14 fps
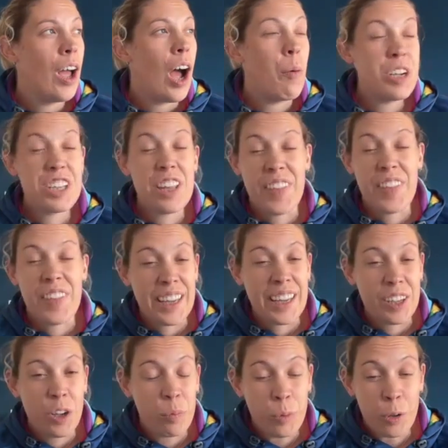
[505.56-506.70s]
I wish that they'd
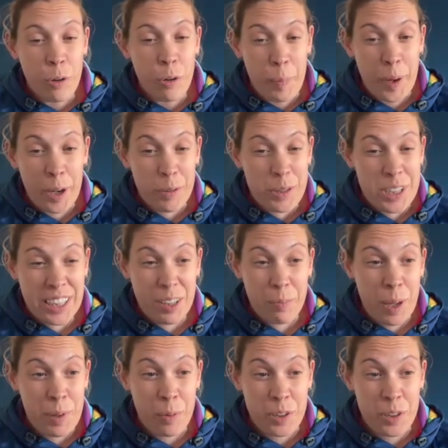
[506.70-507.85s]
known more about it, that
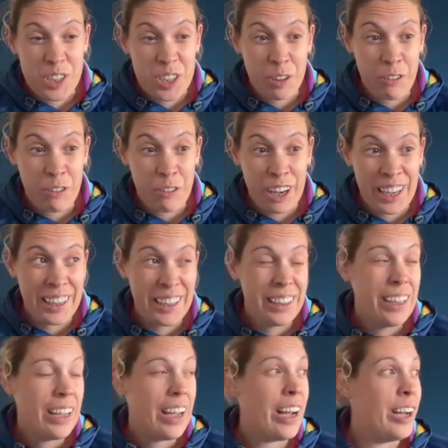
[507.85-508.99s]
maybe it wasn't so rare.
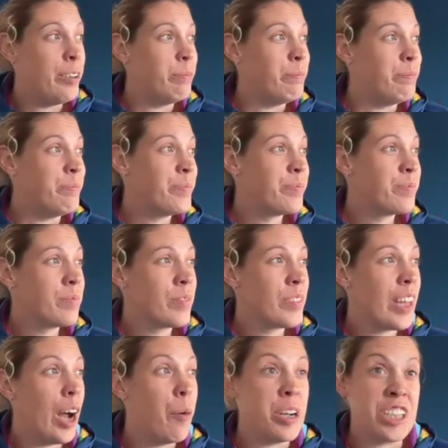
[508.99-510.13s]

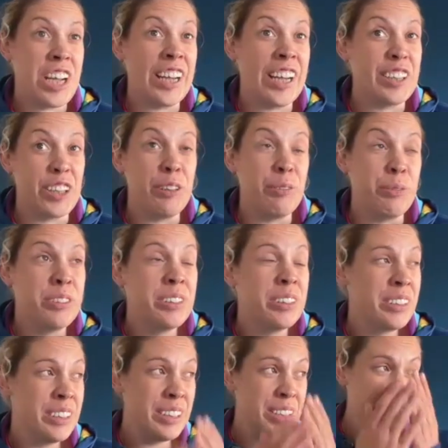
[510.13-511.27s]
I wish I'd known.
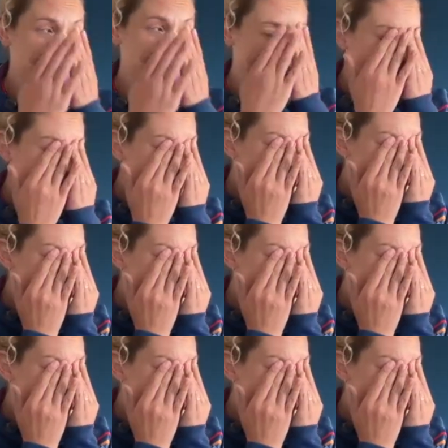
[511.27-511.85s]
Sorry.